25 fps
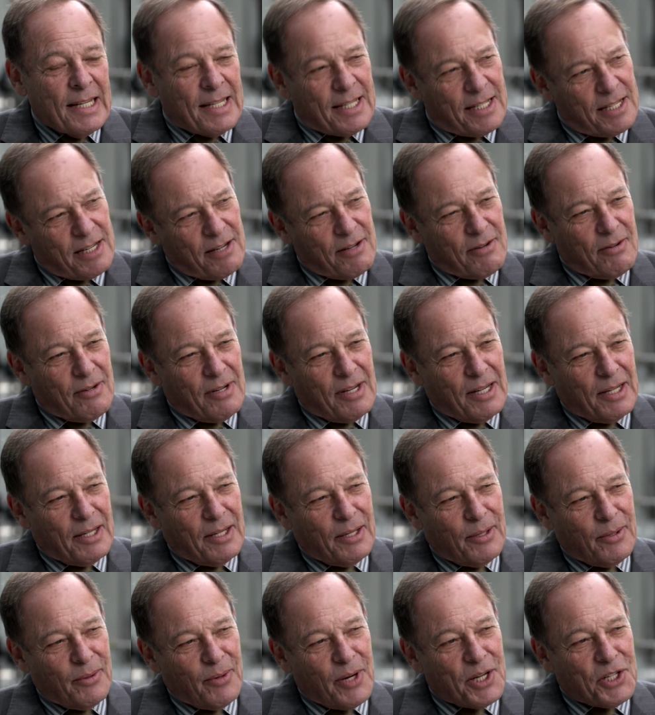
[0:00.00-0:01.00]
So
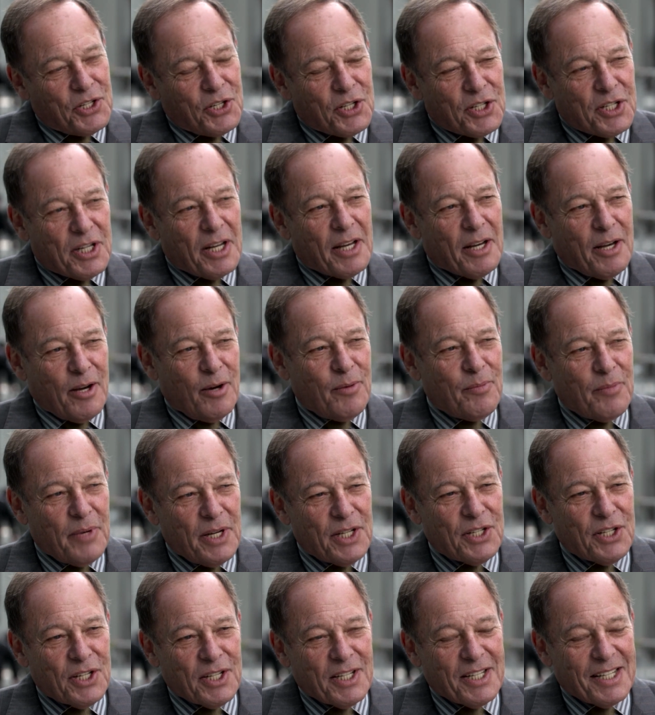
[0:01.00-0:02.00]
what's the take-home
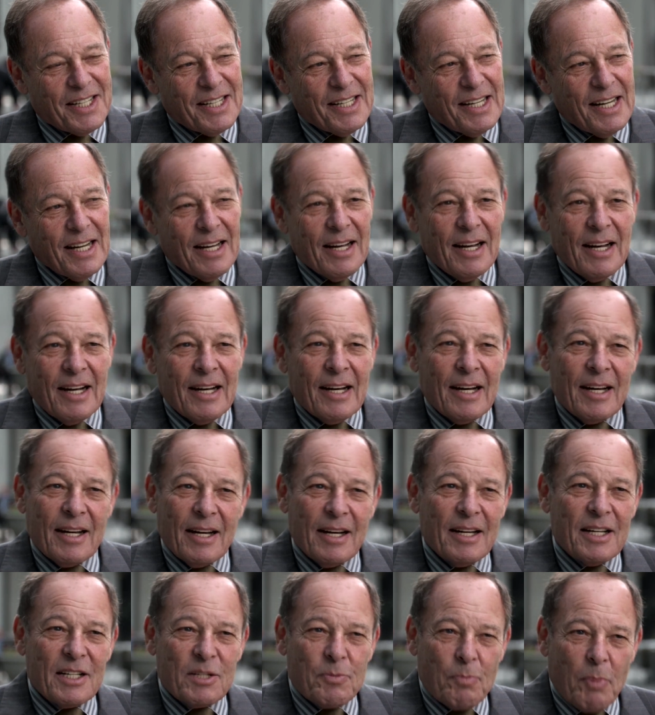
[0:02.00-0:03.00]
message?
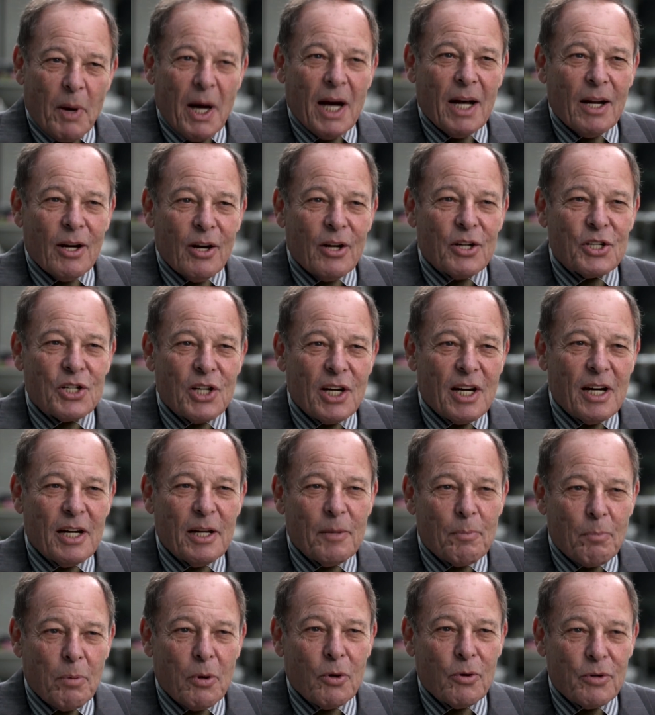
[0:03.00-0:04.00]
It's
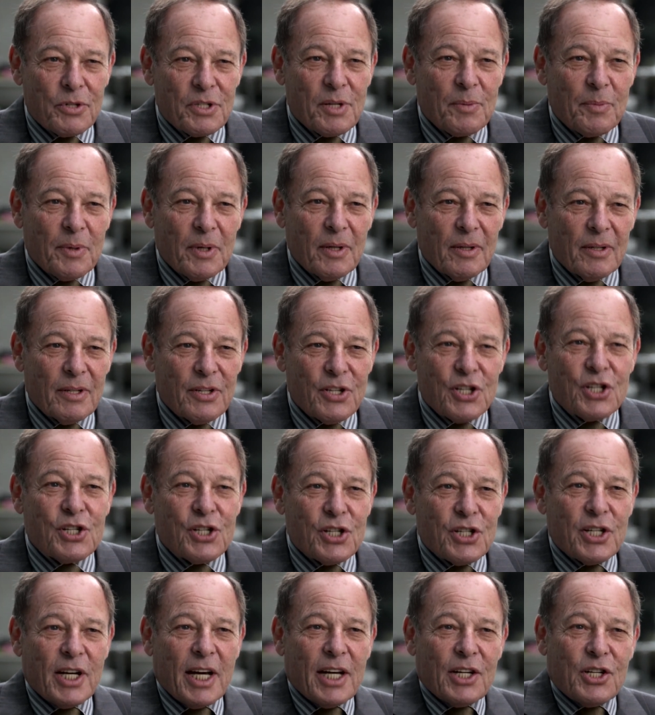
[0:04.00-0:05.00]
biologically plausible. This
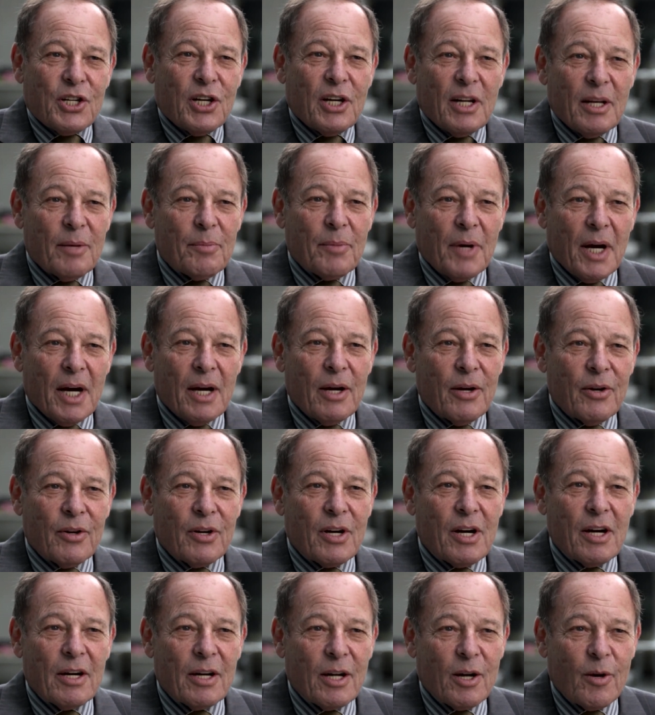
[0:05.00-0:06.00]
is actually my
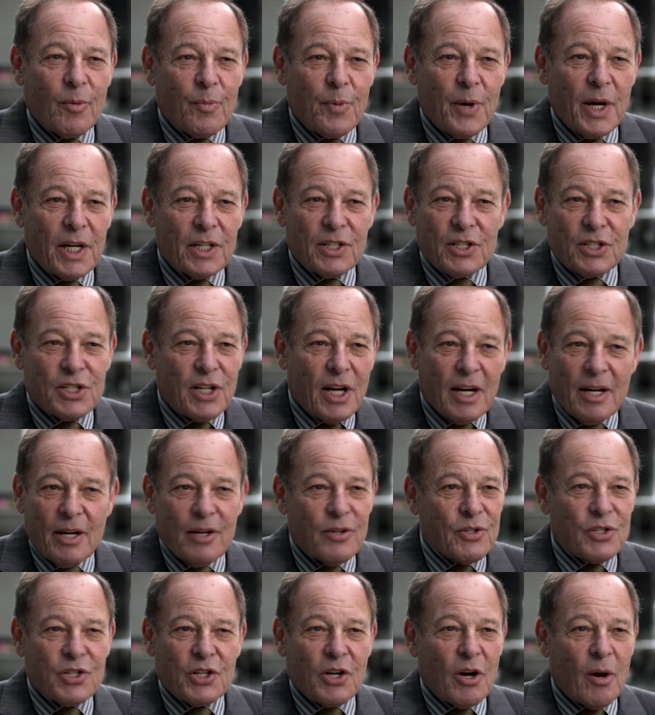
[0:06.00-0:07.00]
own clinical practice. I
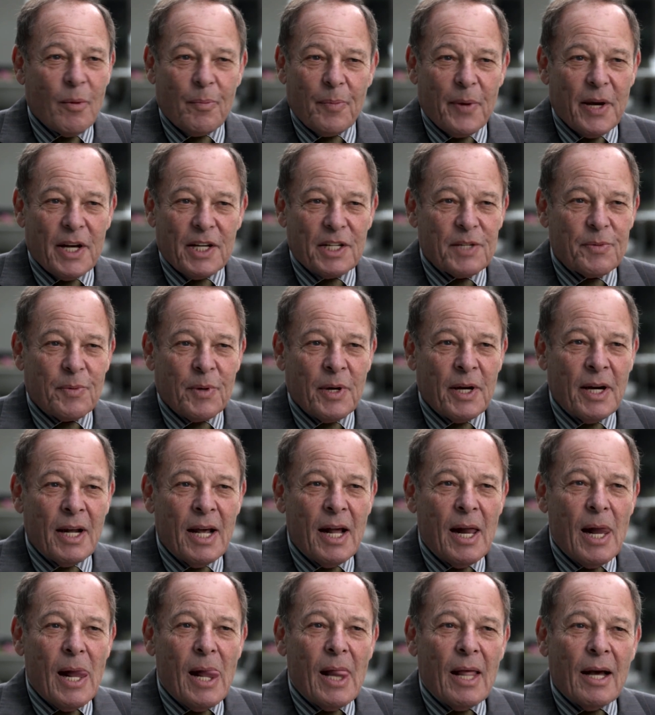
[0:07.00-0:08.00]
don't stop aspirin
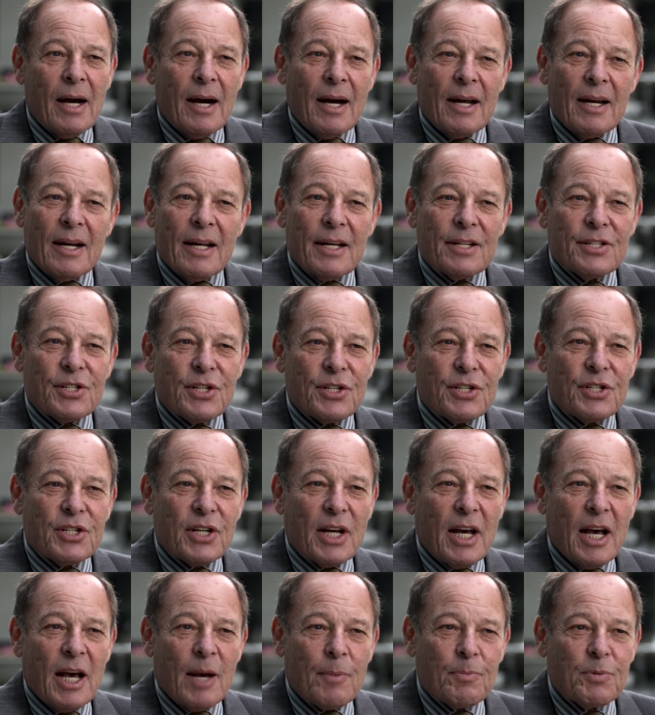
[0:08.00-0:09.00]
unless
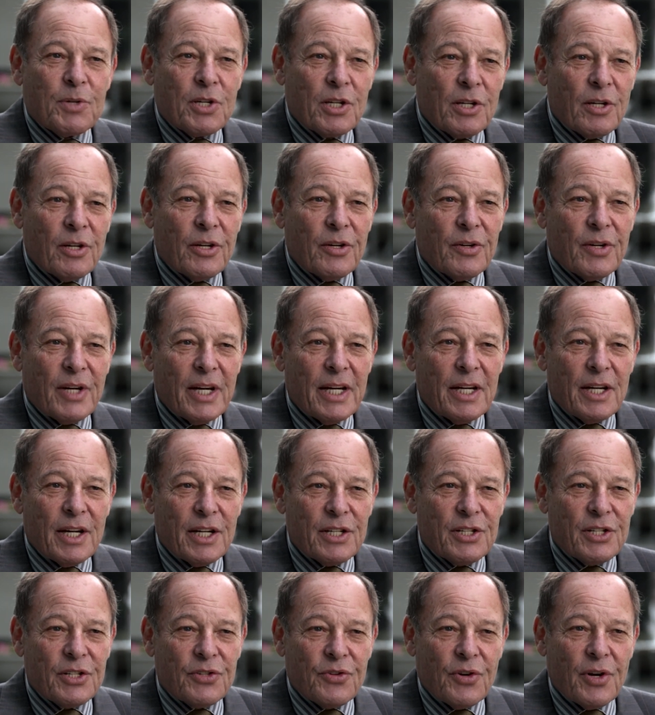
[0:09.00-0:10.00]
it's absolutely
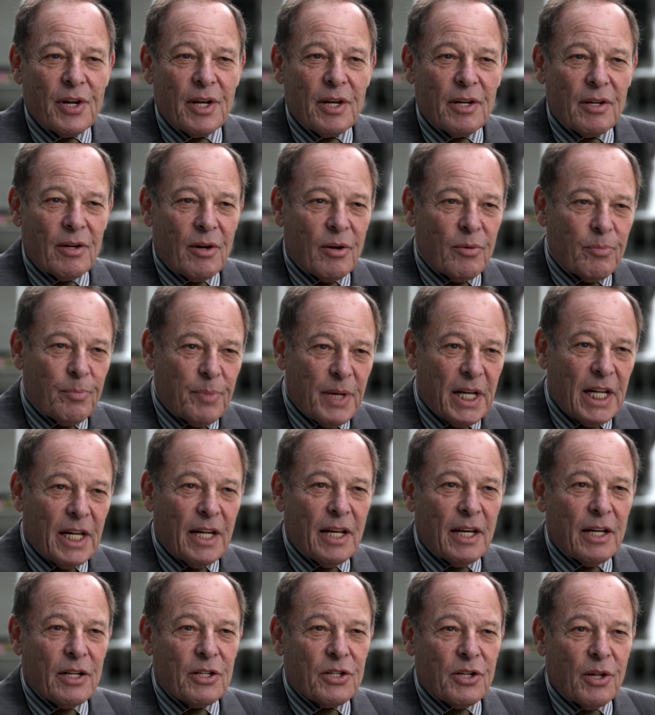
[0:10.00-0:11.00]
necessary, you know,
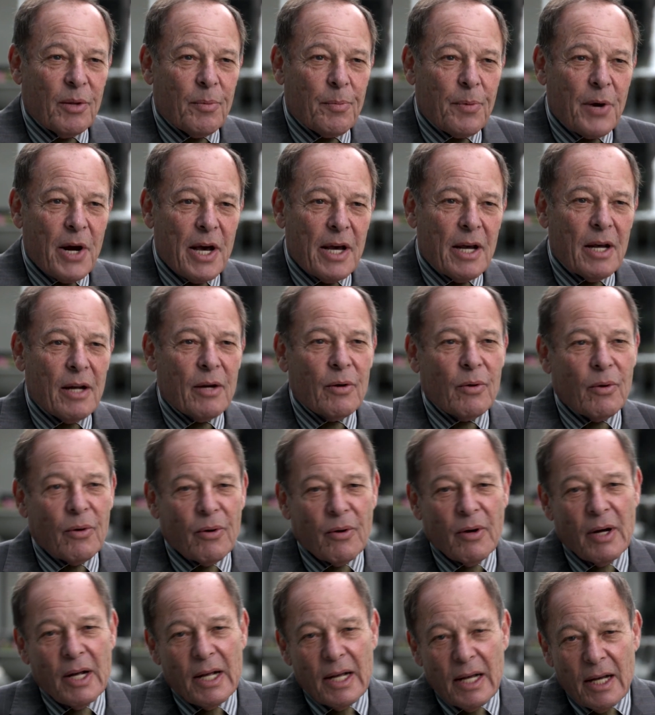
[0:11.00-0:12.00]
bleeding into the brain
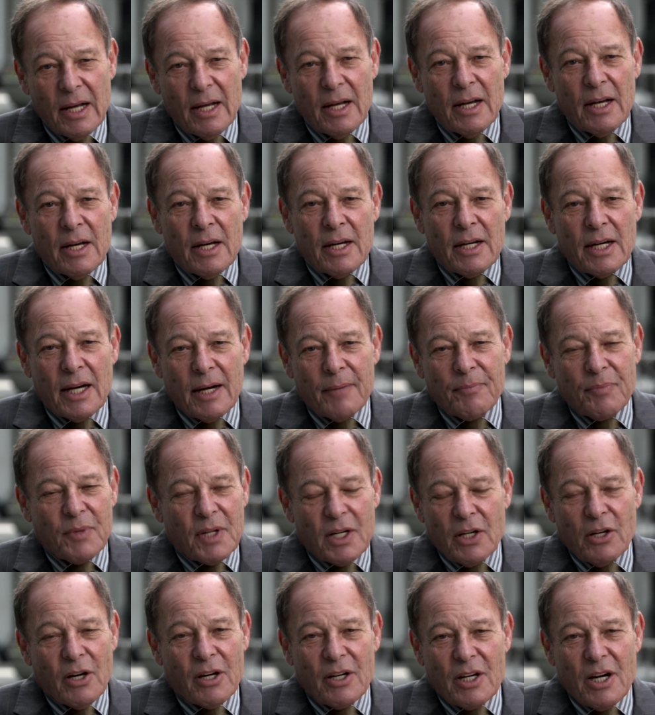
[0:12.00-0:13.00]
or
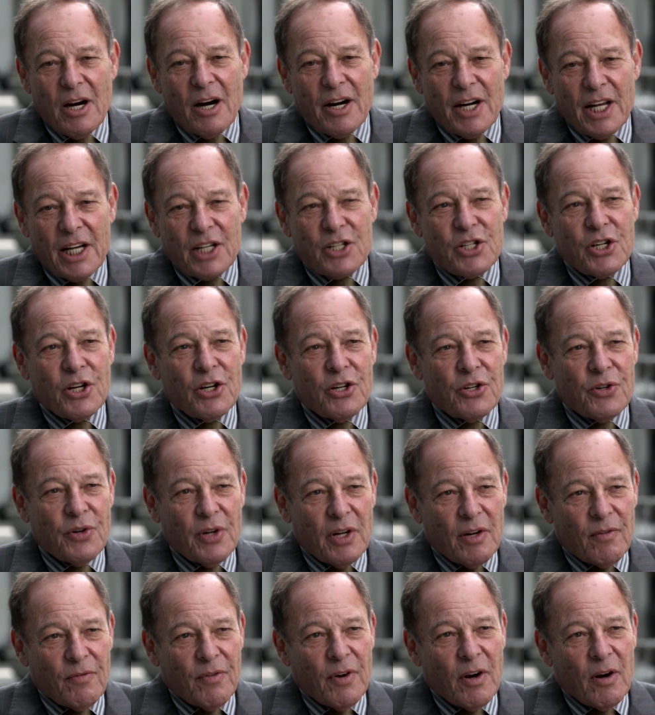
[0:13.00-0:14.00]
non-cardiac
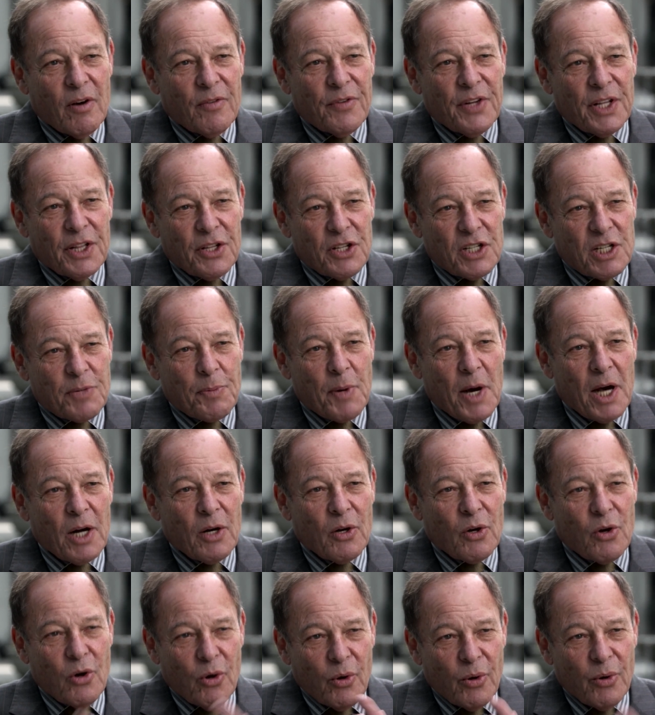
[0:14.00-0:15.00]
surgery involving the
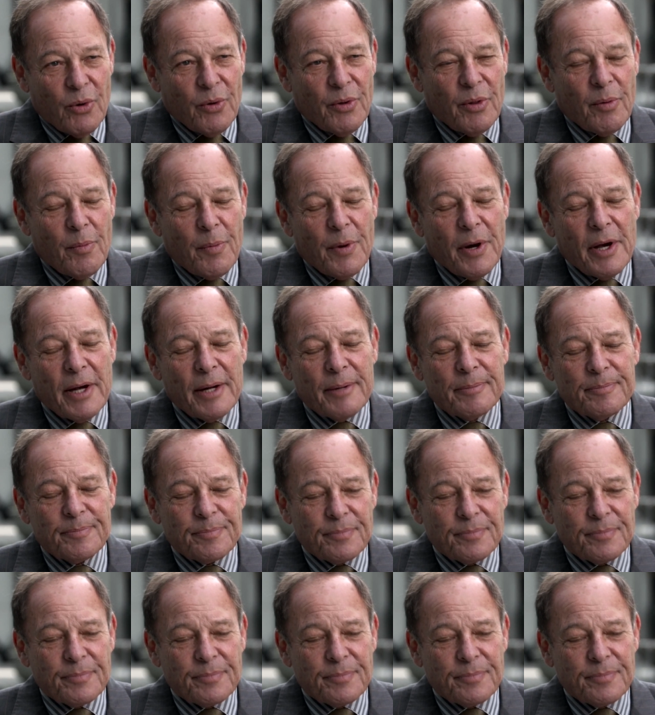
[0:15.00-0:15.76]
spinal cord or the brain.